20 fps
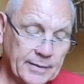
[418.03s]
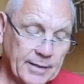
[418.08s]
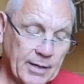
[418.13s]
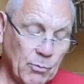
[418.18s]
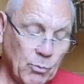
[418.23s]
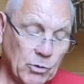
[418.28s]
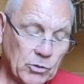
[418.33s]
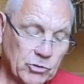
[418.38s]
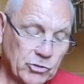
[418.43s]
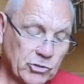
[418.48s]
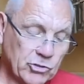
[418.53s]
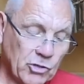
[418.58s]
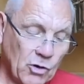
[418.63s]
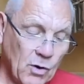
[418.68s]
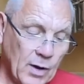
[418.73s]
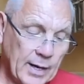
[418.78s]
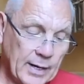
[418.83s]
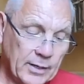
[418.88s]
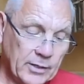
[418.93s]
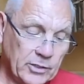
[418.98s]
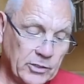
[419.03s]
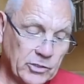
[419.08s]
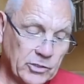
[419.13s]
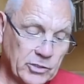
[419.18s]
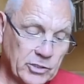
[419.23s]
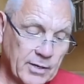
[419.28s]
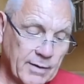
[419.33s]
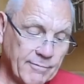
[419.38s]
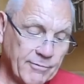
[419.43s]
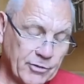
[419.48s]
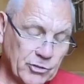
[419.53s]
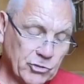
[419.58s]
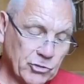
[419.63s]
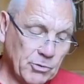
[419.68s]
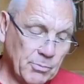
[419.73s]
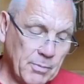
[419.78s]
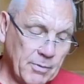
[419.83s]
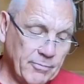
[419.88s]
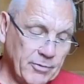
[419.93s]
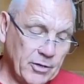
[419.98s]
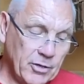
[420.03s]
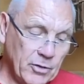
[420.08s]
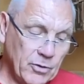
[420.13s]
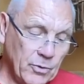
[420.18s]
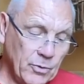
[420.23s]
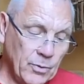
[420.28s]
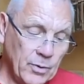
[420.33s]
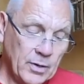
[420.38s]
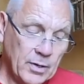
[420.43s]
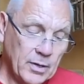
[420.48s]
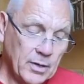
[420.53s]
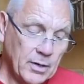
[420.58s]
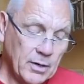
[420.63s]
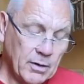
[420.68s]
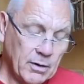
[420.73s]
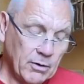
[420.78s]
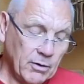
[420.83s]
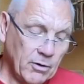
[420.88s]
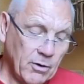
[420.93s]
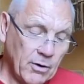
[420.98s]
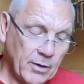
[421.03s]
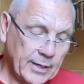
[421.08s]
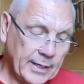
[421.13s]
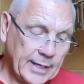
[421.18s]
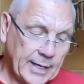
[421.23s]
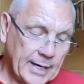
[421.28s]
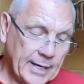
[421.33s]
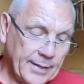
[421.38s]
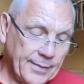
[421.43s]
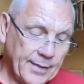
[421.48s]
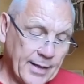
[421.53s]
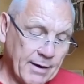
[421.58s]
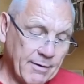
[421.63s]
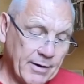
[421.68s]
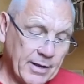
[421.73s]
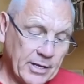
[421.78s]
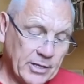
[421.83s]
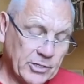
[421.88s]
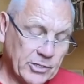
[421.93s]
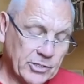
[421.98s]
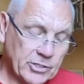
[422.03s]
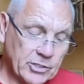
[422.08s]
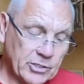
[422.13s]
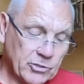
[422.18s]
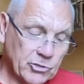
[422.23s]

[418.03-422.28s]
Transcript: There was silence. And for some of you, I'm kind of getting, there is